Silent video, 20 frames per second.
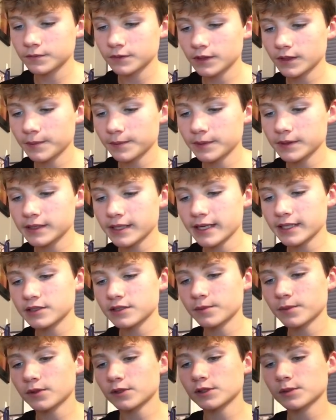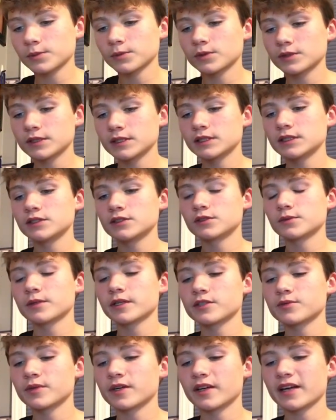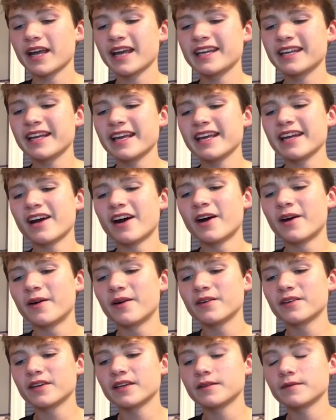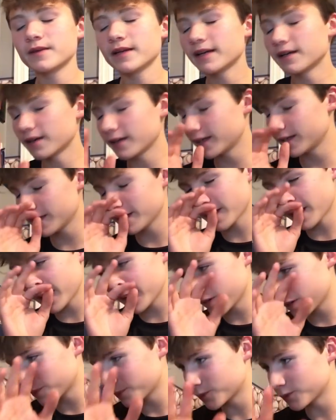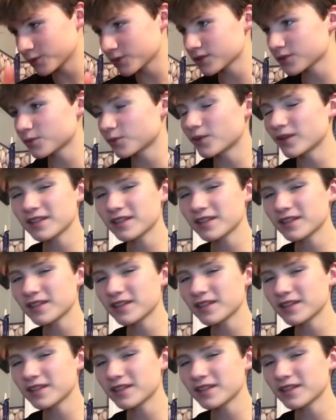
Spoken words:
Yep, it's actually impossible to get either because we got 89 Hummels.